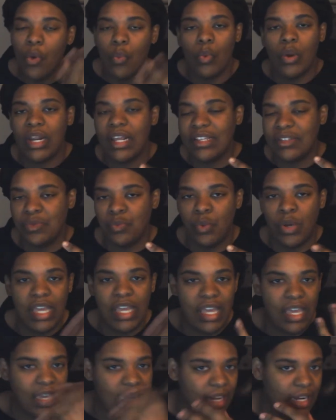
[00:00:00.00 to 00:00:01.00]
with his
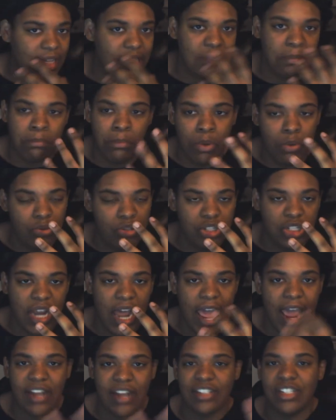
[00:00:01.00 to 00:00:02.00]
wig and his
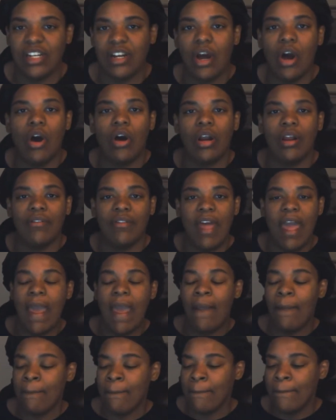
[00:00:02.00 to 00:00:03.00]
mustache and all of
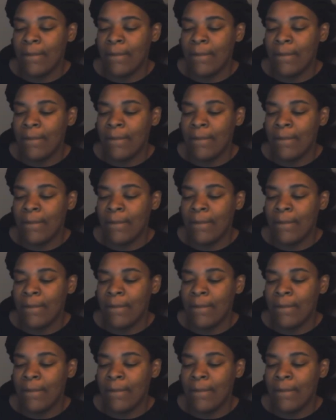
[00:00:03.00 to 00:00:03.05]
that.